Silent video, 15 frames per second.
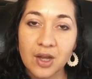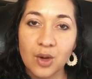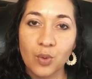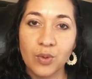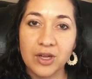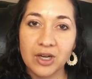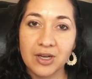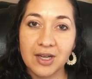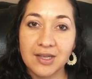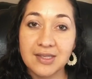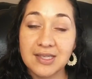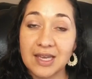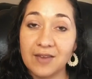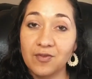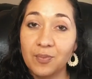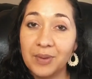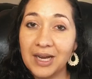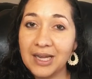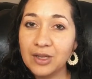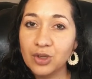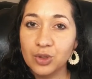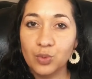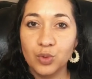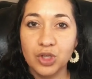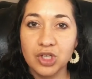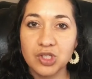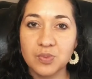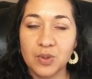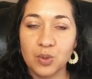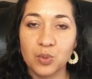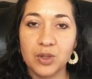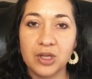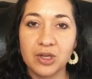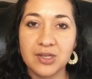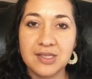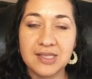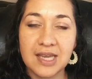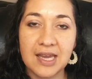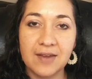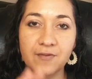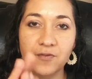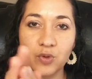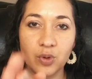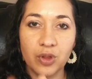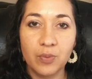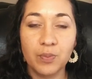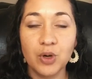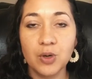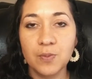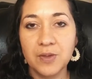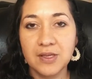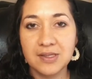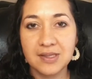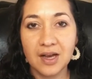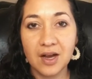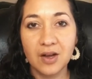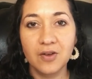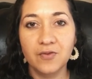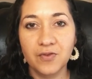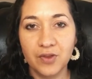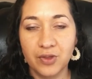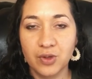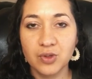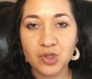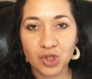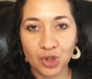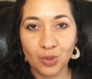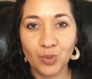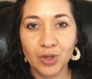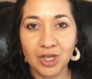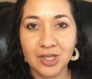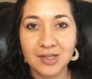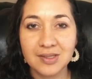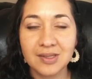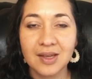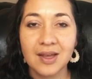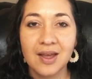We are not saved by good works, but we are saved for the purpose of those good works.